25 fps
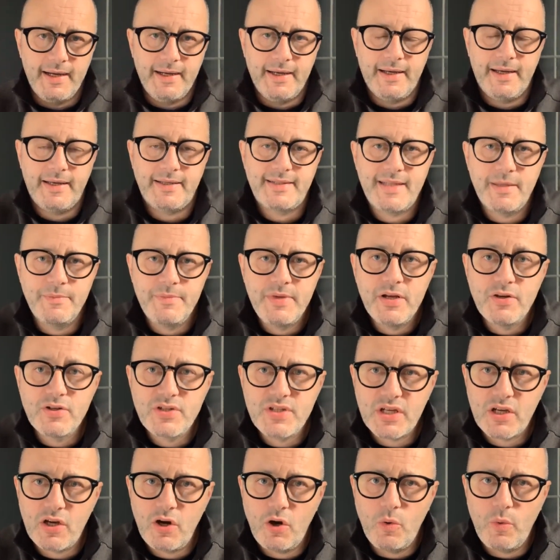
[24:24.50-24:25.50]
Some years
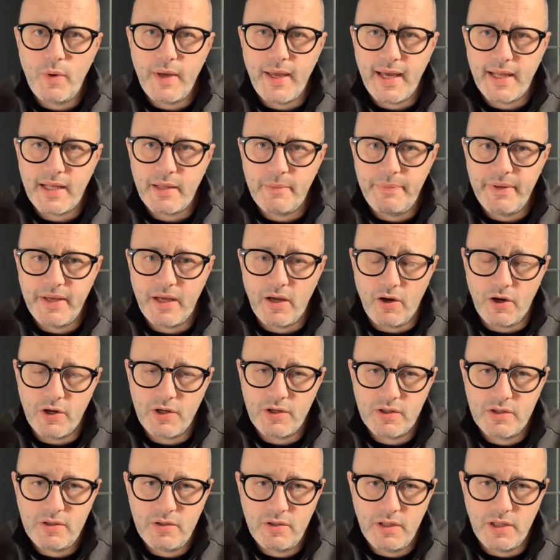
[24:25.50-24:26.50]
ago, we had a big
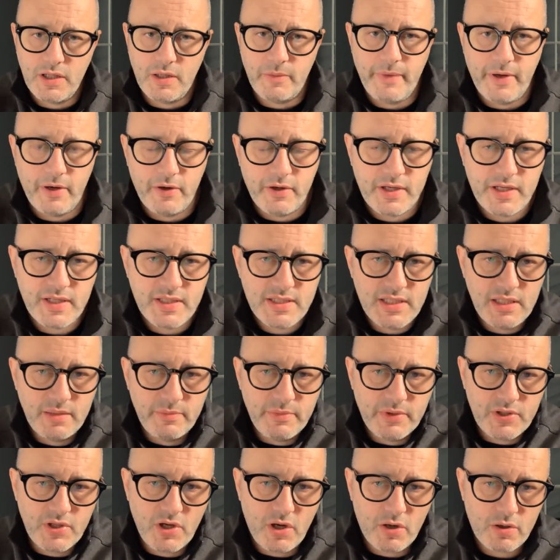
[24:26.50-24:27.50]
article in American
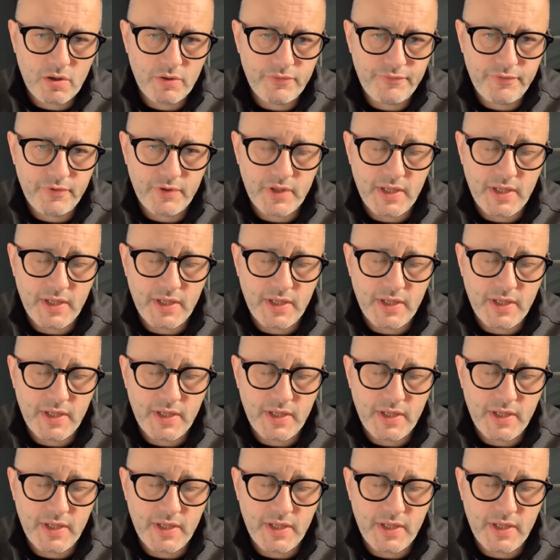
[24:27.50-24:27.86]
Cinematographer,